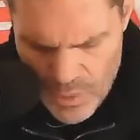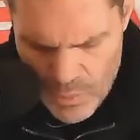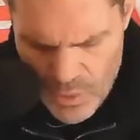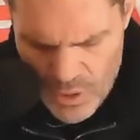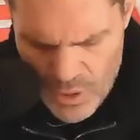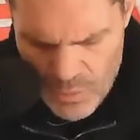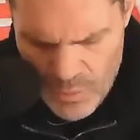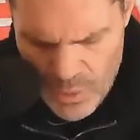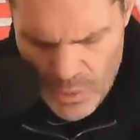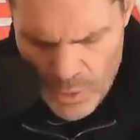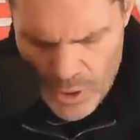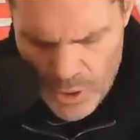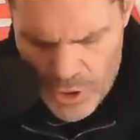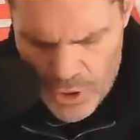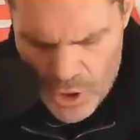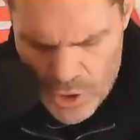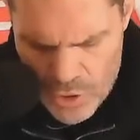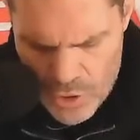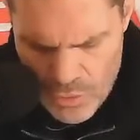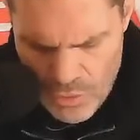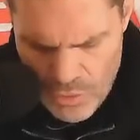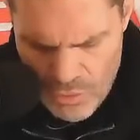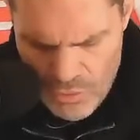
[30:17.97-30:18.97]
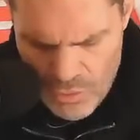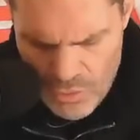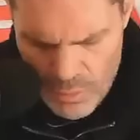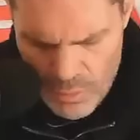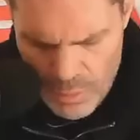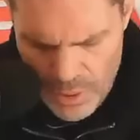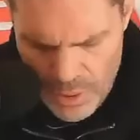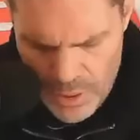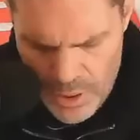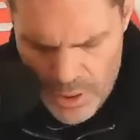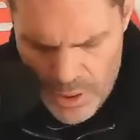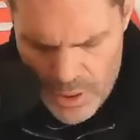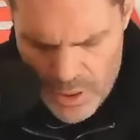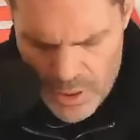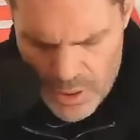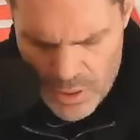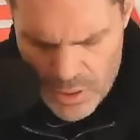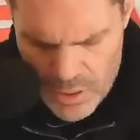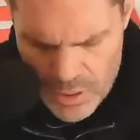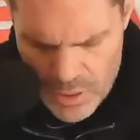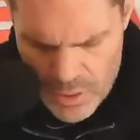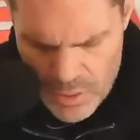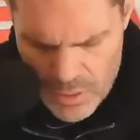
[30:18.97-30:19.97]
with me while I just go through it,
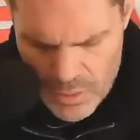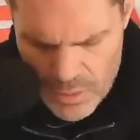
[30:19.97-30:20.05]
please.